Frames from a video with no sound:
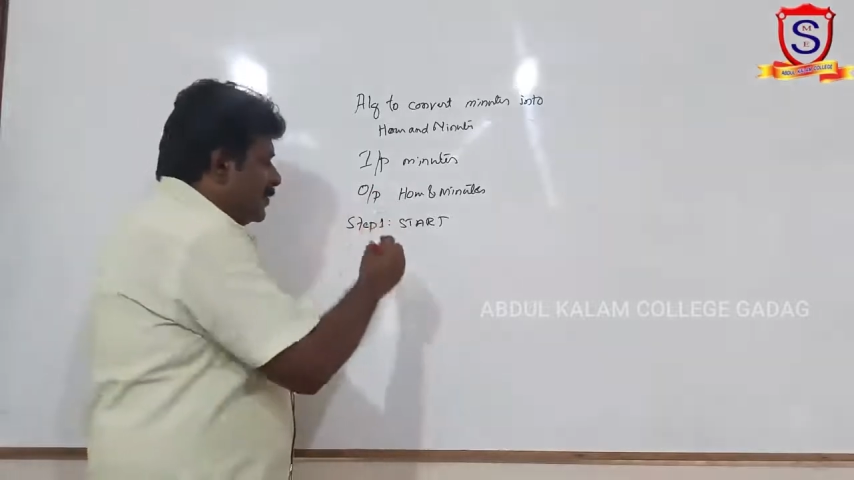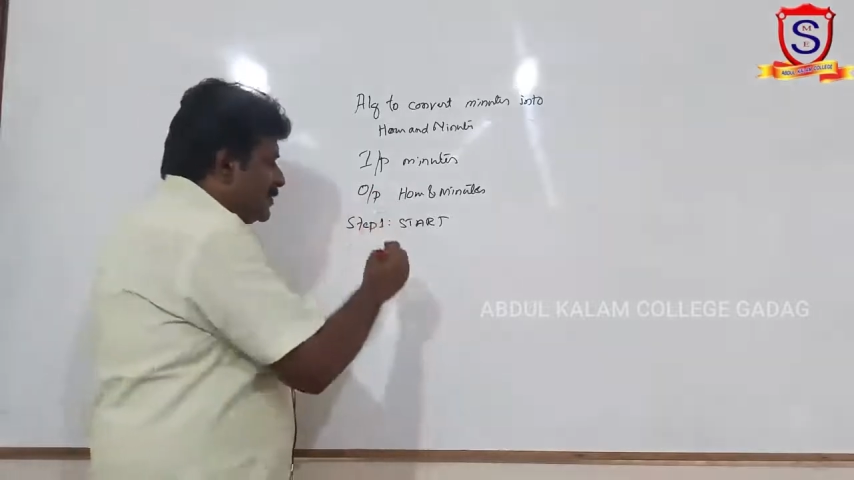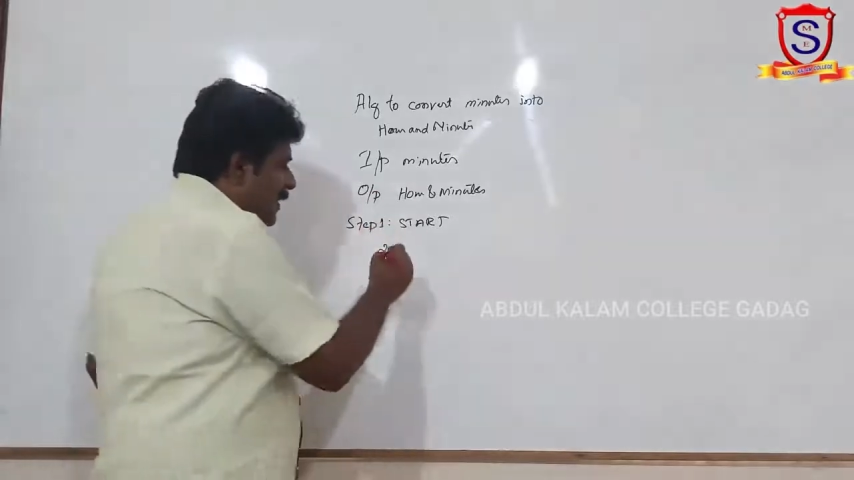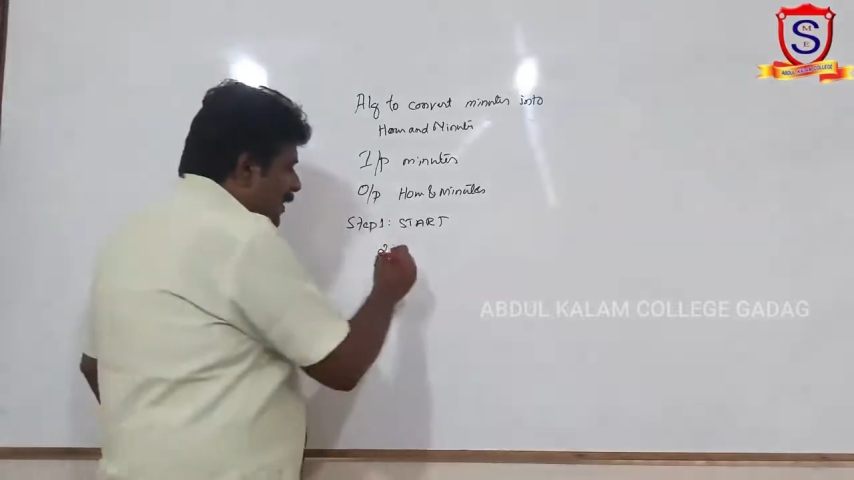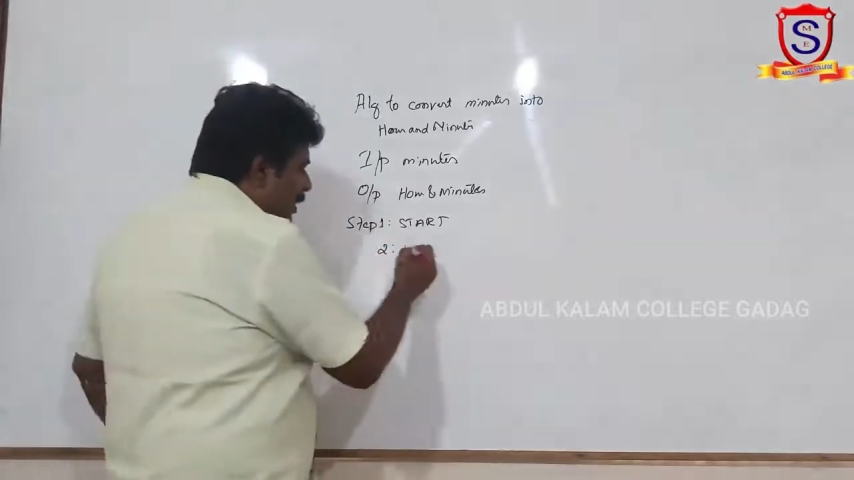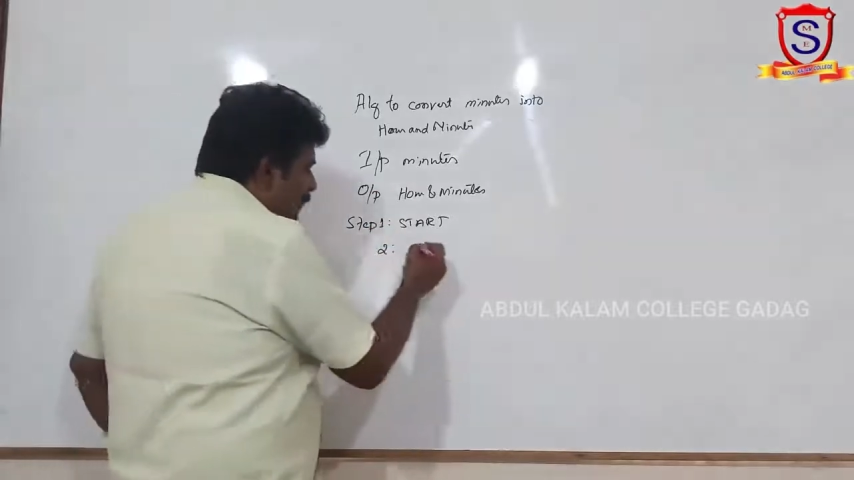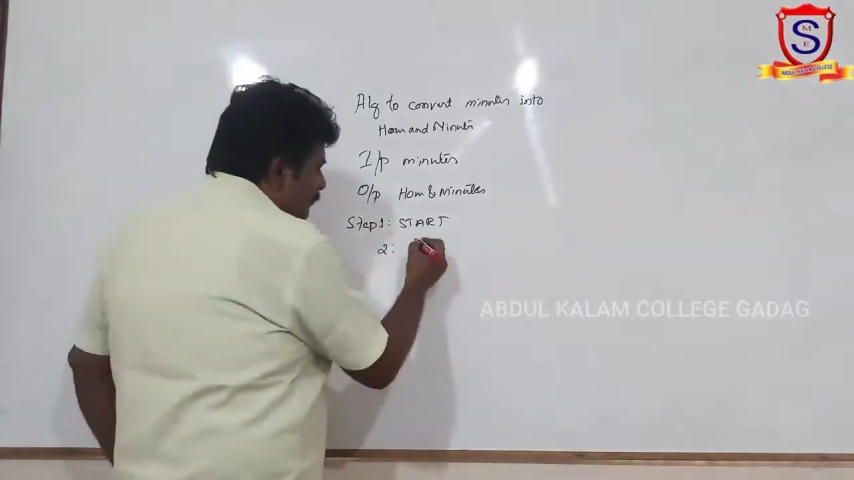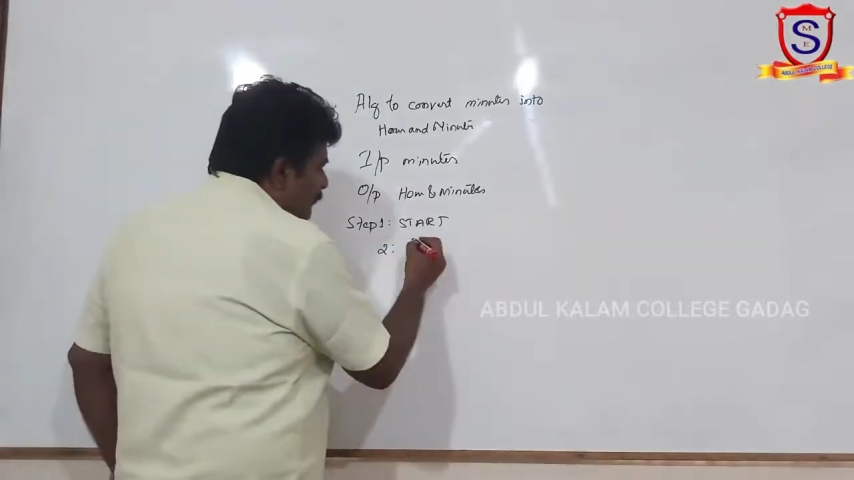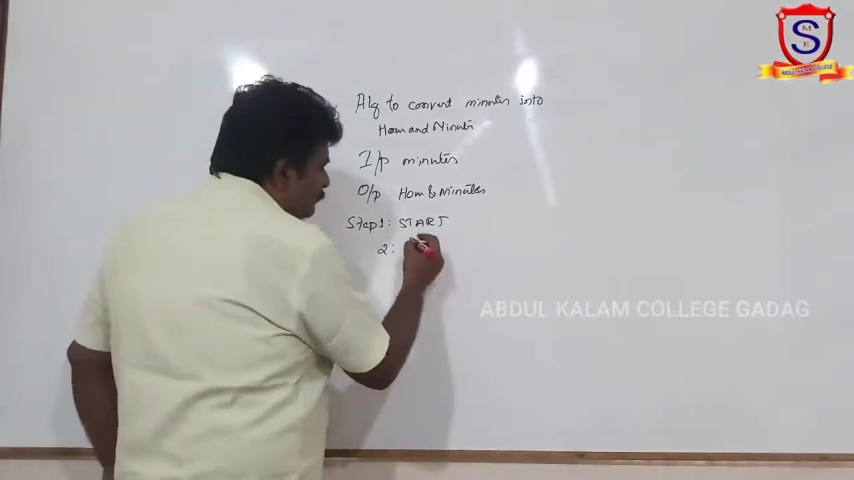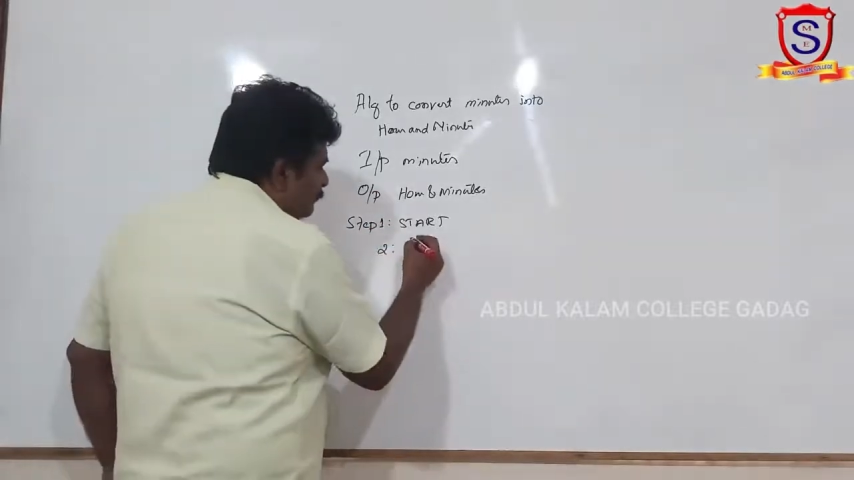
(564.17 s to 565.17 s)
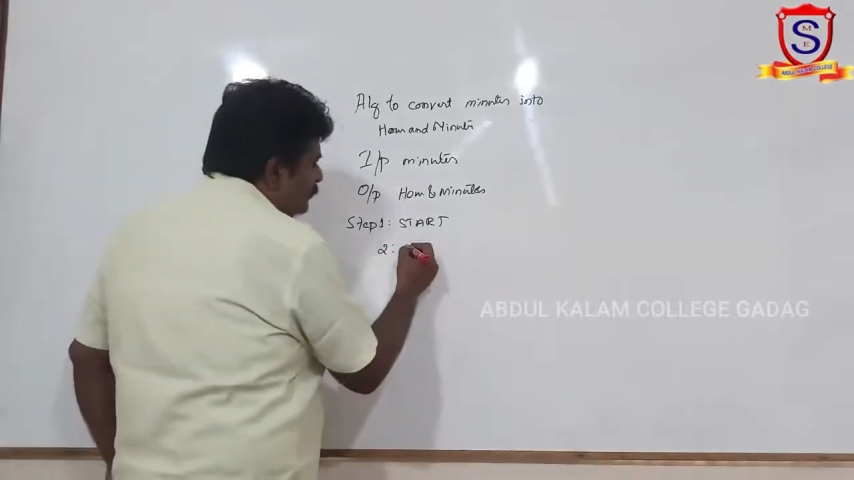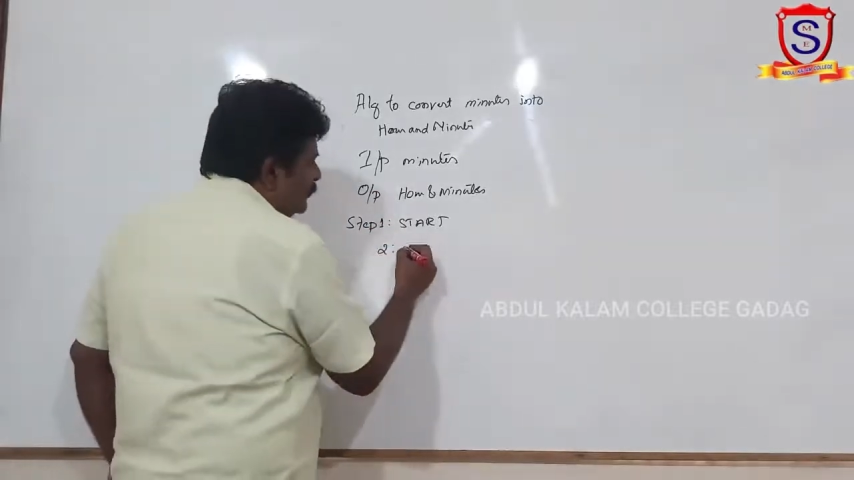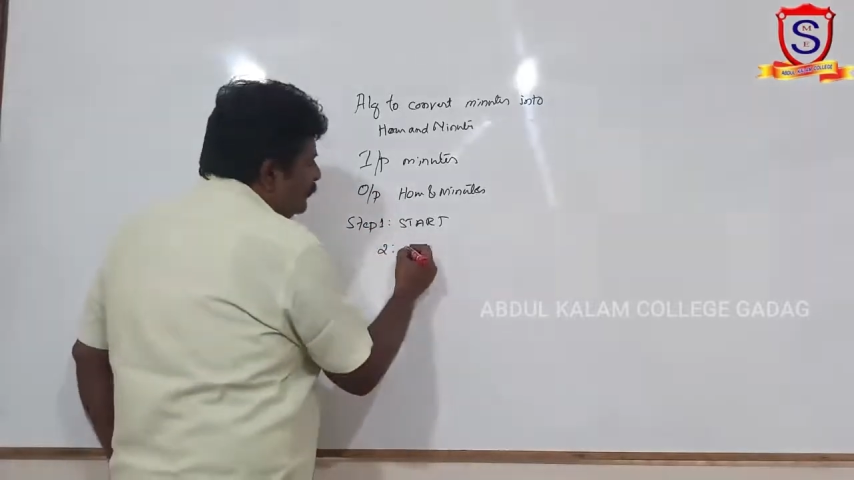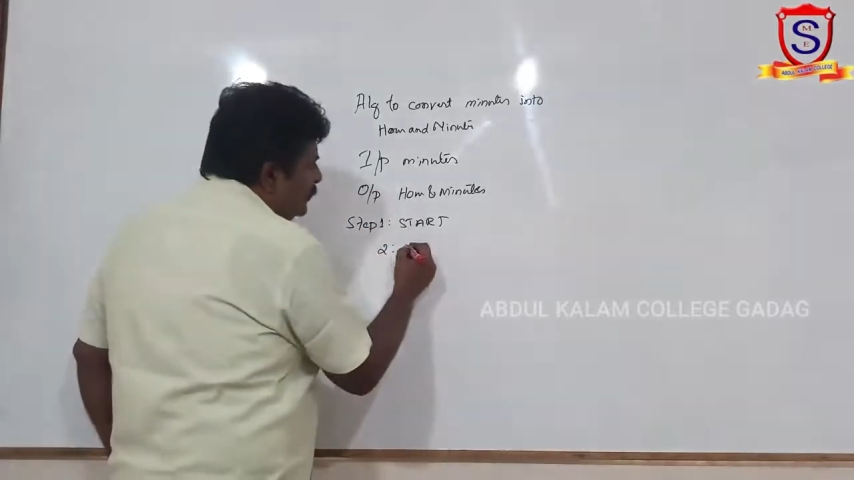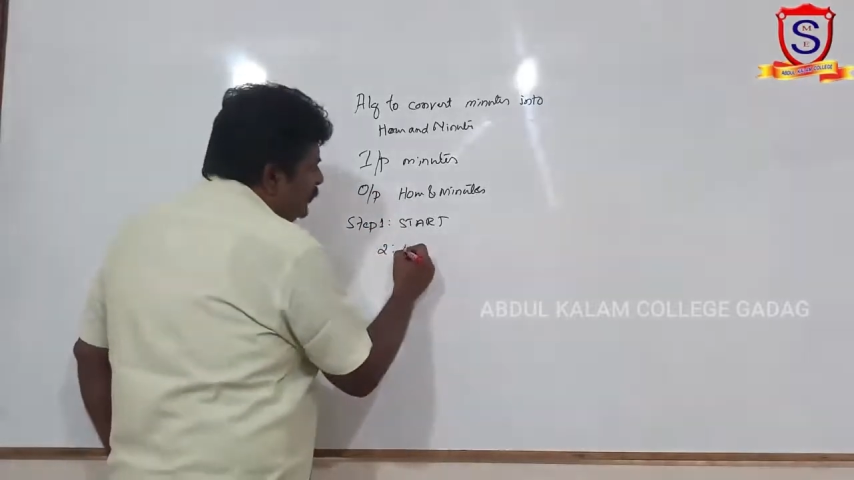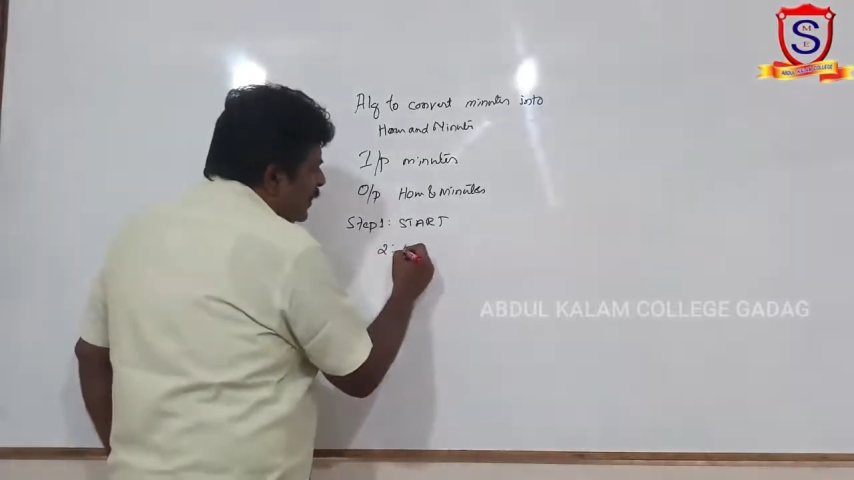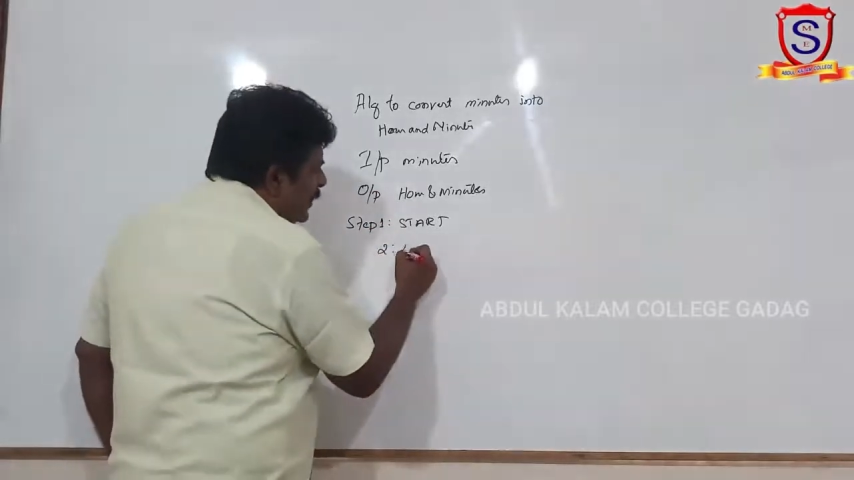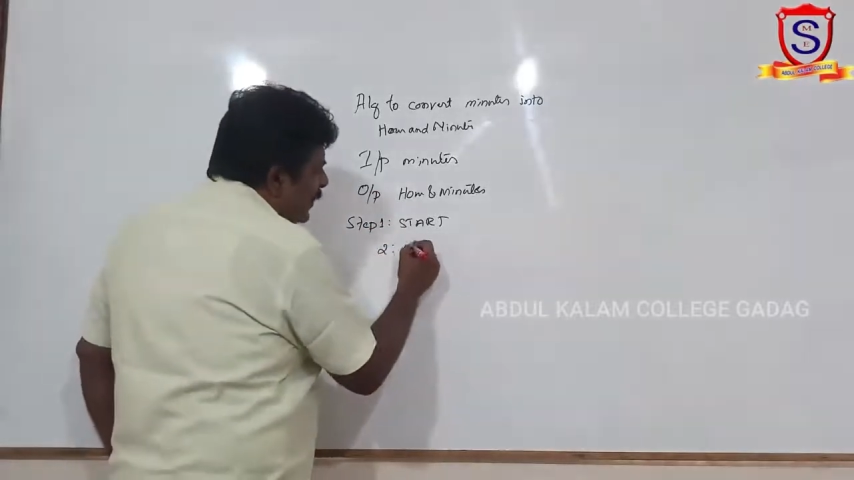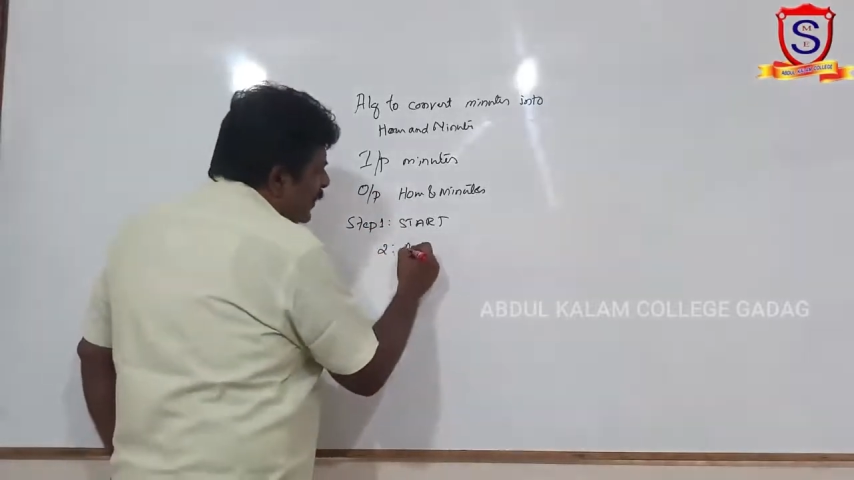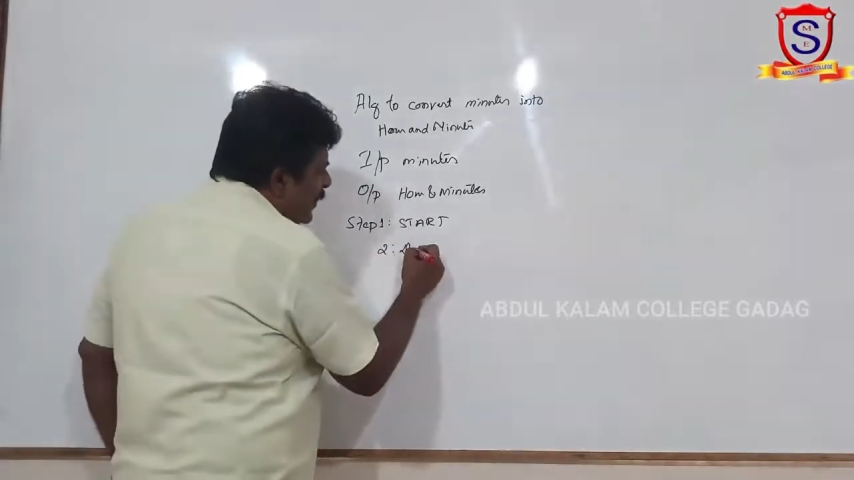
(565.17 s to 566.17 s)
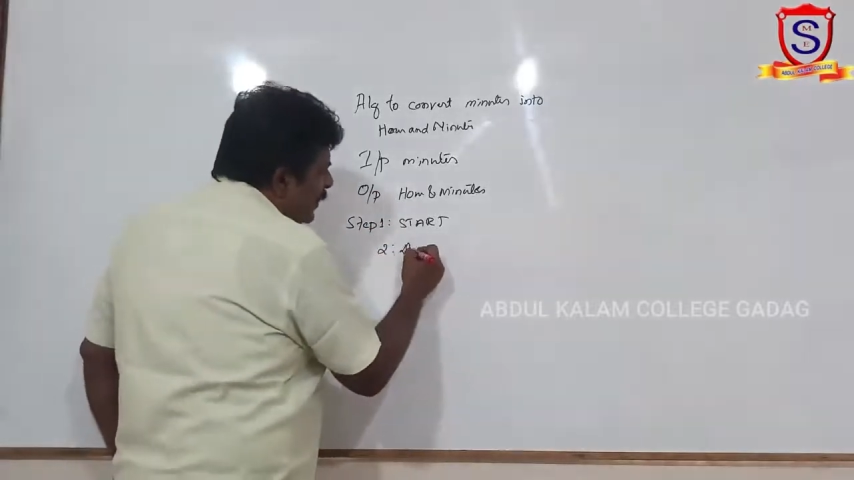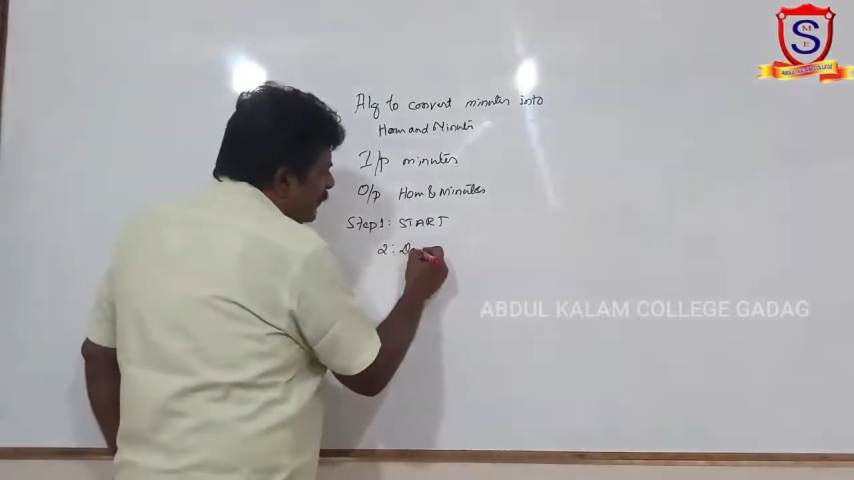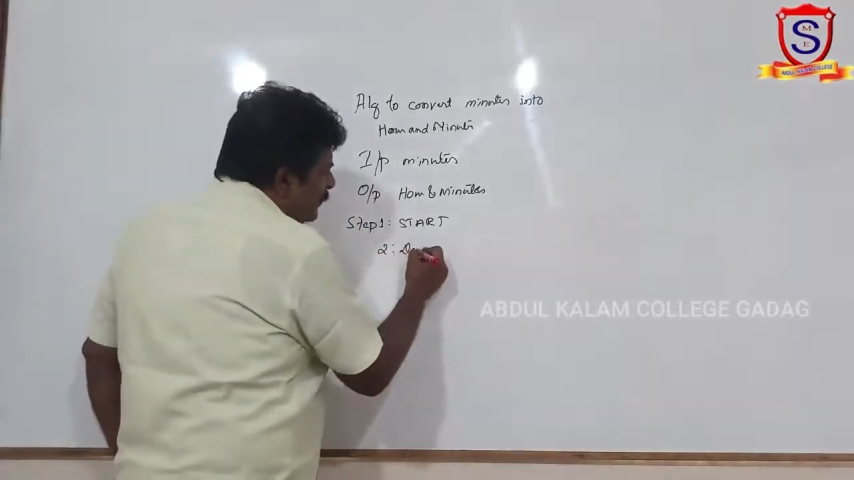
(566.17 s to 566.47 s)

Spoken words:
say, declare